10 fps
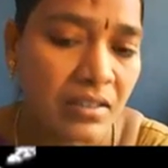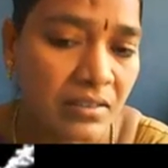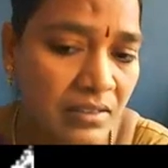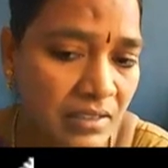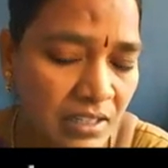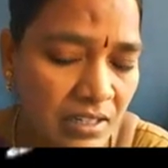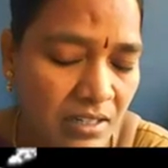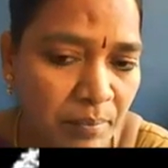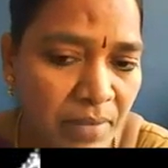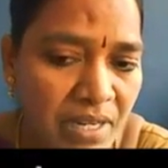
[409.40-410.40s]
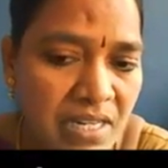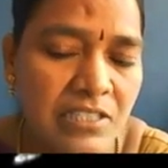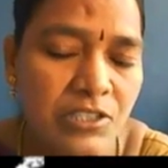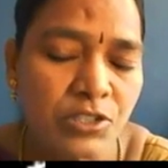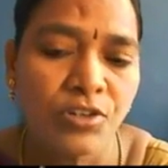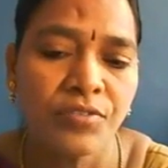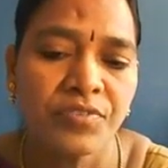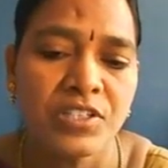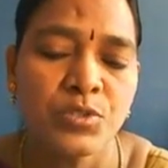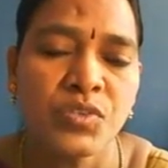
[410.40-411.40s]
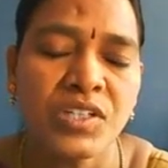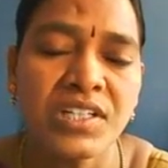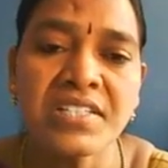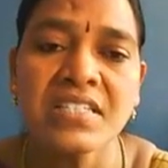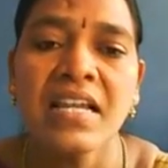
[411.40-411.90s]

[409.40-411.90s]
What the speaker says: the meanings of these words.